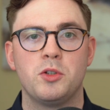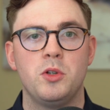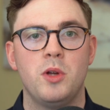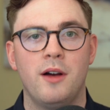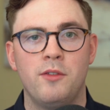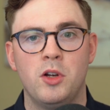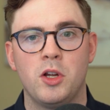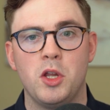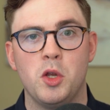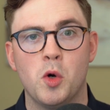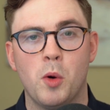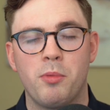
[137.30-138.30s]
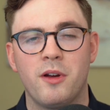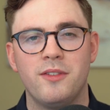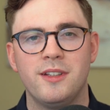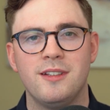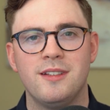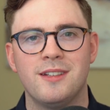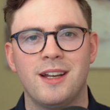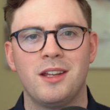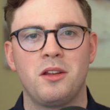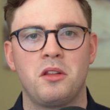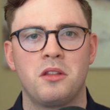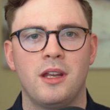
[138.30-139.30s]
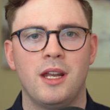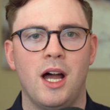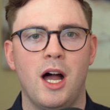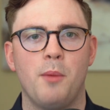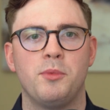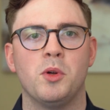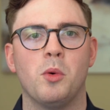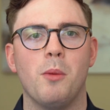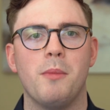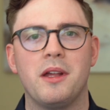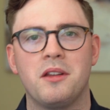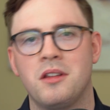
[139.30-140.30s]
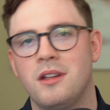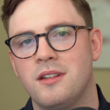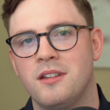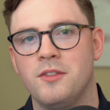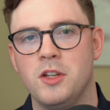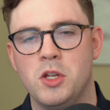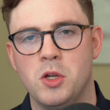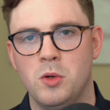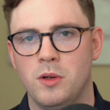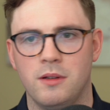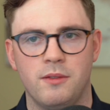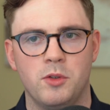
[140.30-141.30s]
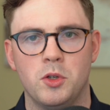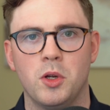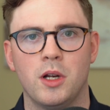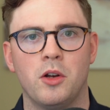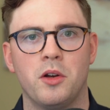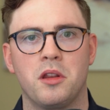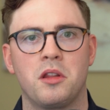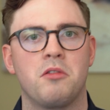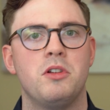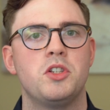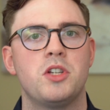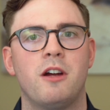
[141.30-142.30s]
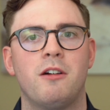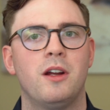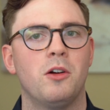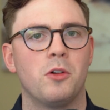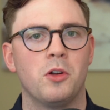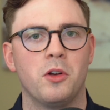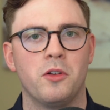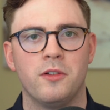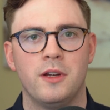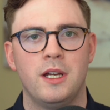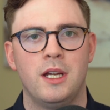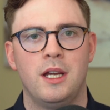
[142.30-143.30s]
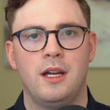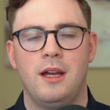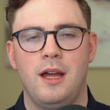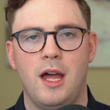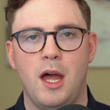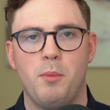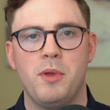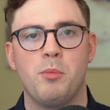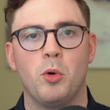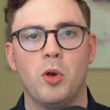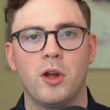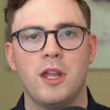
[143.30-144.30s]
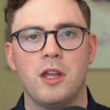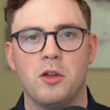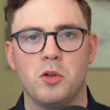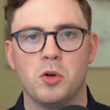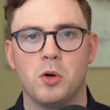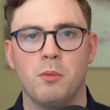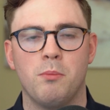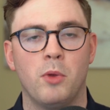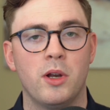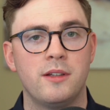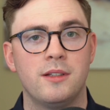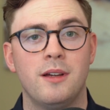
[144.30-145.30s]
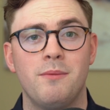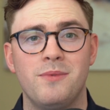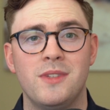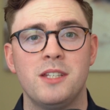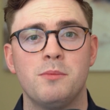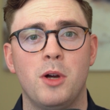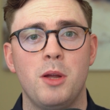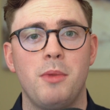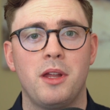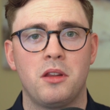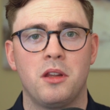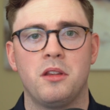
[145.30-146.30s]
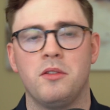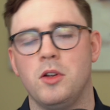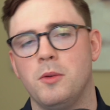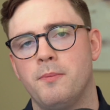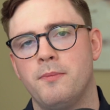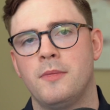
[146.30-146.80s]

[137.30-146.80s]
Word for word: sure you have a look at your privacy settings, set it up to what makes sense for you. And if you're doing a lot of screen sharing or a lot of uh, people looking at your monitor, this might make sense for you.